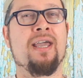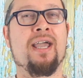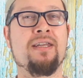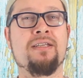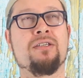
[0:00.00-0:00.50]

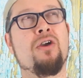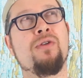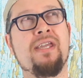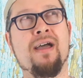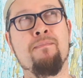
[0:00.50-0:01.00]
and it's
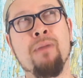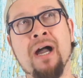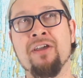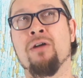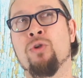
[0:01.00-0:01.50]
only a
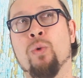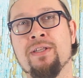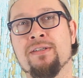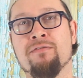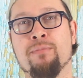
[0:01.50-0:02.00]
minor
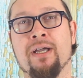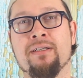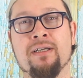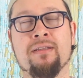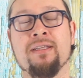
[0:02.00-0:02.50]
annoyance of mine.
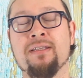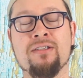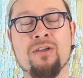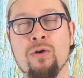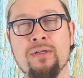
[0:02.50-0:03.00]
I think
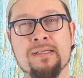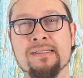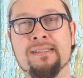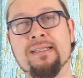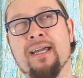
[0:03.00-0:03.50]
that's only a
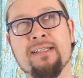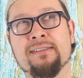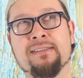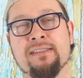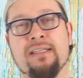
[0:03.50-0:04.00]
slight
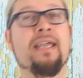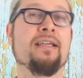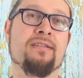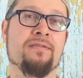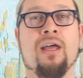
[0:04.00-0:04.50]

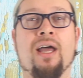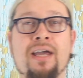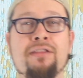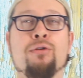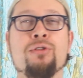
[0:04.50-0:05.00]
negative.
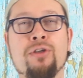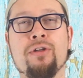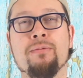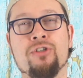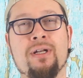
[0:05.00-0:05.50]
I thought
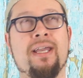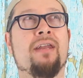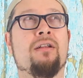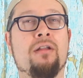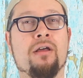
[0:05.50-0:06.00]
Turn Up Charlie
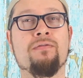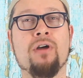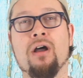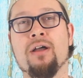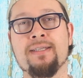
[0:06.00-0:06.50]
had a lot of
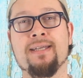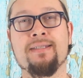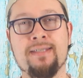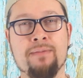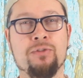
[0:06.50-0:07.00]
heart
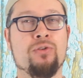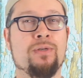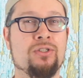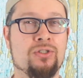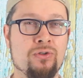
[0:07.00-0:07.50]
and depth to
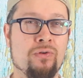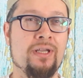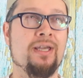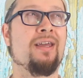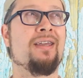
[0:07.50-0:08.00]
its
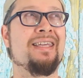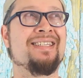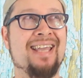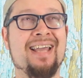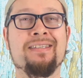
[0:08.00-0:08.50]
story.
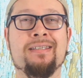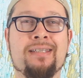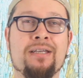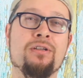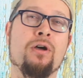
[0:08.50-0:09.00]
It has a
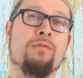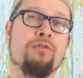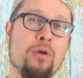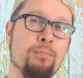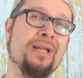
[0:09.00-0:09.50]
set of
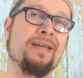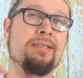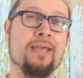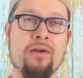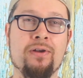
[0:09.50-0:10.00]
complex
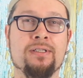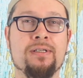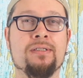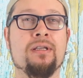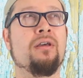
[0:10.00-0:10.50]

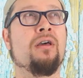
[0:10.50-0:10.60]
characters,